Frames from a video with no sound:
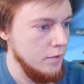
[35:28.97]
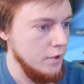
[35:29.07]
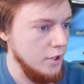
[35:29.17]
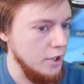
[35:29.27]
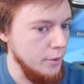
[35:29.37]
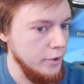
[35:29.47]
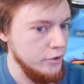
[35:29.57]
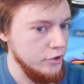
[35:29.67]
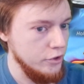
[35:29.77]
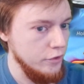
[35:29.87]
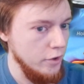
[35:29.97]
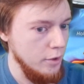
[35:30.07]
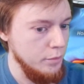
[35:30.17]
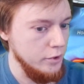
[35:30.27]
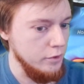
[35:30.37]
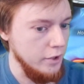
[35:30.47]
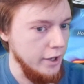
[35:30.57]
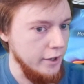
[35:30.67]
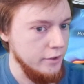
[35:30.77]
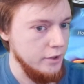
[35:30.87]
And now we go search for our blue
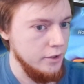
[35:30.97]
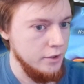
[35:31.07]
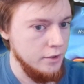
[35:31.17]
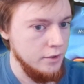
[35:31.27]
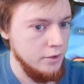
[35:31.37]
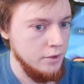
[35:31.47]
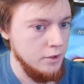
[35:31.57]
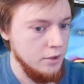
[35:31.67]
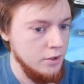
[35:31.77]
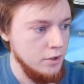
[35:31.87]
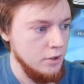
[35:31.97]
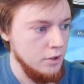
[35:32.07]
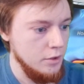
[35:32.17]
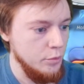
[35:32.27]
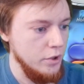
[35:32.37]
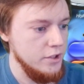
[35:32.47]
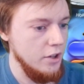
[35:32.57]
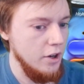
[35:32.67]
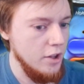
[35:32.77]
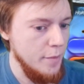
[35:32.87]
land. Puts it
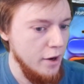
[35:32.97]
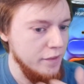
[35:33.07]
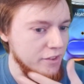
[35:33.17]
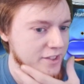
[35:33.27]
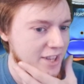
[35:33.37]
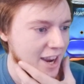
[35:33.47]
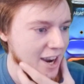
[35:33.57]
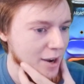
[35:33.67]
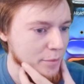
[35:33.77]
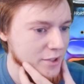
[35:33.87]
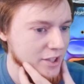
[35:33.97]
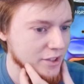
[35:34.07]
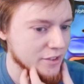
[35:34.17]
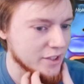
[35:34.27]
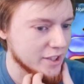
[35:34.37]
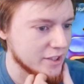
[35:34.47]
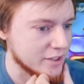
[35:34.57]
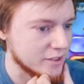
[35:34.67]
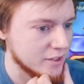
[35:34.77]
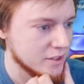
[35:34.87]
on the battlefield tapped. Oh no.